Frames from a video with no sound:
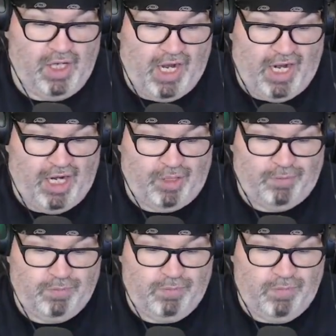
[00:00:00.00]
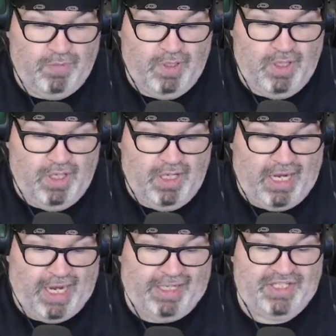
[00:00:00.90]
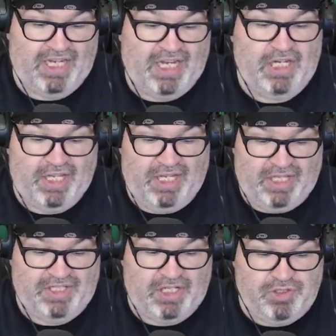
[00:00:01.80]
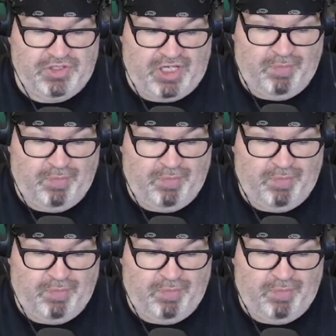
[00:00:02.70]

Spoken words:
And it's interesting